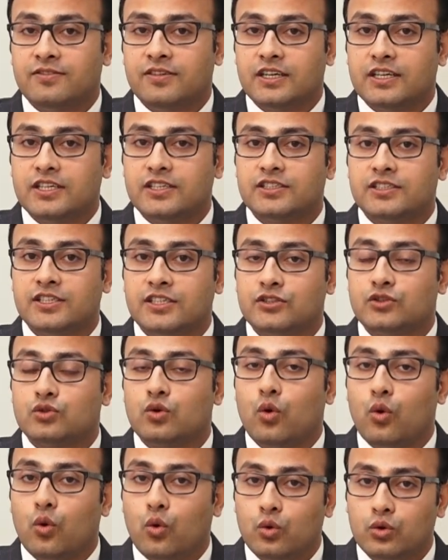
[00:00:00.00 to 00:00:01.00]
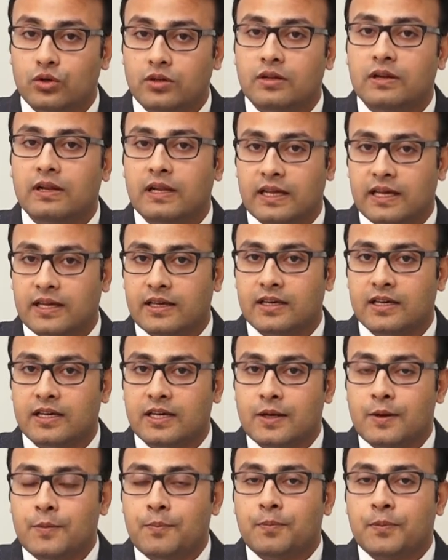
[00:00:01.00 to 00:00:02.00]
it is his own leg.
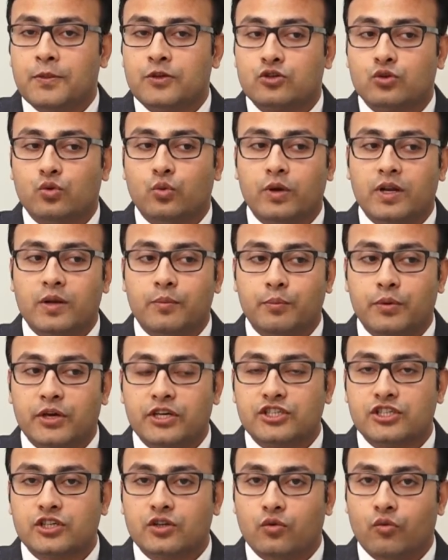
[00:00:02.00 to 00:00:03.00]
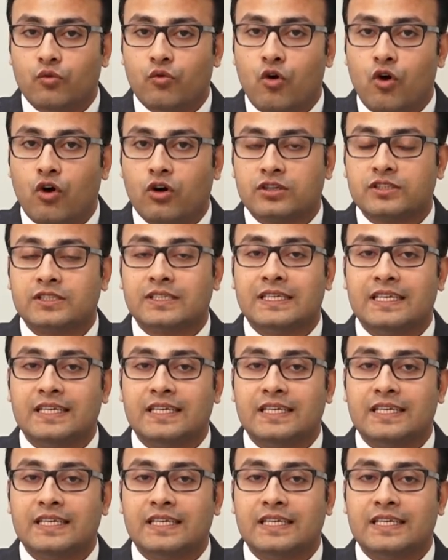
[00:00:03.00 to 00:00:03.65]
So when a patient walks,